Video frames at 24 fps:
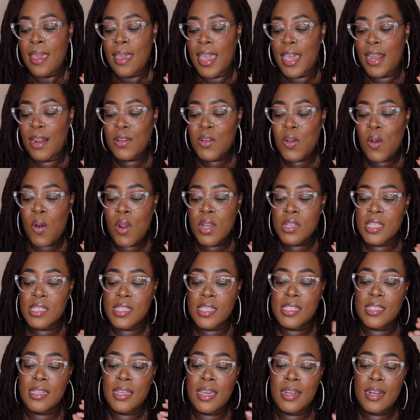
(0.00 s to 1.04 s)
And of course, this
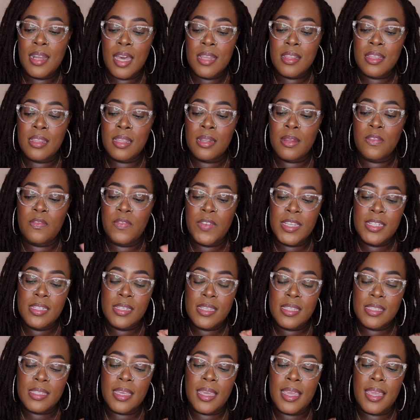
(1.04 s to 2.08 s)
is none other than the
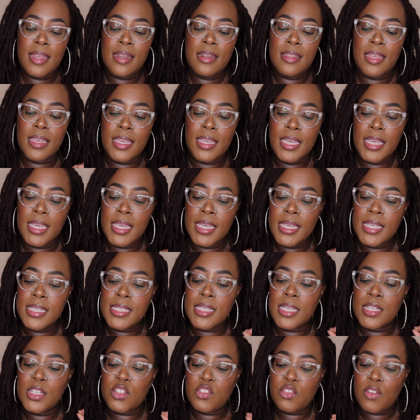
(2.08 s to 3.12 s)
Fenty
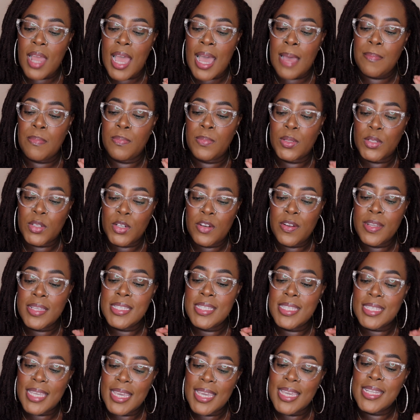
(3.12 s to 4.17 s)
EAZE Drop Blurring
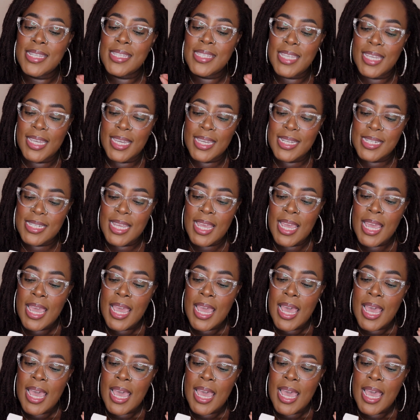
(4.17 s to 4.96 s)
Skin Tint.